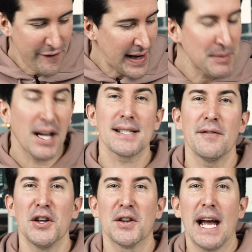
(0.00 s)
framed like
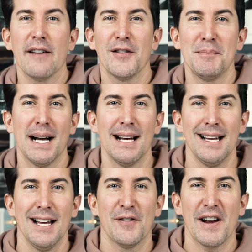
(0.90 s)
something you'd get from a
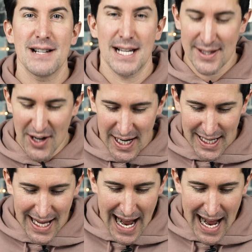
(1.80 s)
very designer